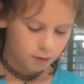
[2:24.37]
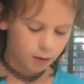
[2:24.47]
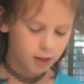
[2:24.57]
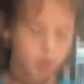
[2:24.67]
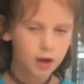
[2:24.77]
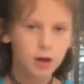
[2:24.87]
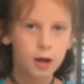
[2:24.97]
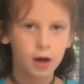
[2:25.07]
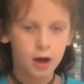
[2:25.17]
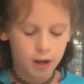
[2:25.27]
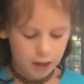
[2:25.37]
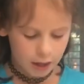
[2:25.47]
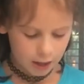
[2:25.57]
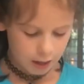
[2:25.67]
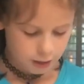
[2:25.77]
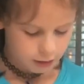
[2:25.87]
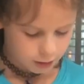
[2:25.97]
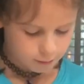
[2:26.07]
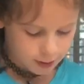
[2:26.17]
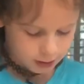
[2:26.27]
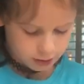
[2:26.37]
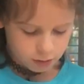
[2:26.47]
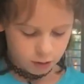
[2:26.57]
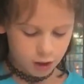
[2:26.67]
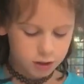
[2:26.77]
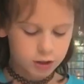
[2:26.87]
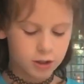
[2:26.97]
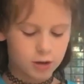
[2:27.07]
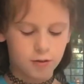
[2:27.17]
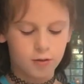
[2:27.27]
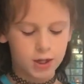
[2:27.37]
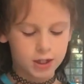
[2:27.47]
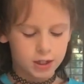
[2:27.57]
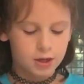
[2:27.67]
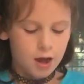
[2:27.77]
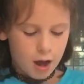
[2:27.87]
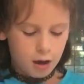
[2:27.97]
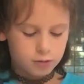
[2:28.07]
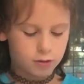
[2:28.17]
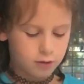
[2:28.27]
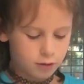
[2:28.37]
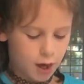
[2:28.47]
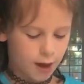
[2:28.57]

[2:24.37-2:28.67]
Ready? Makes crunchy noise. I'll show you.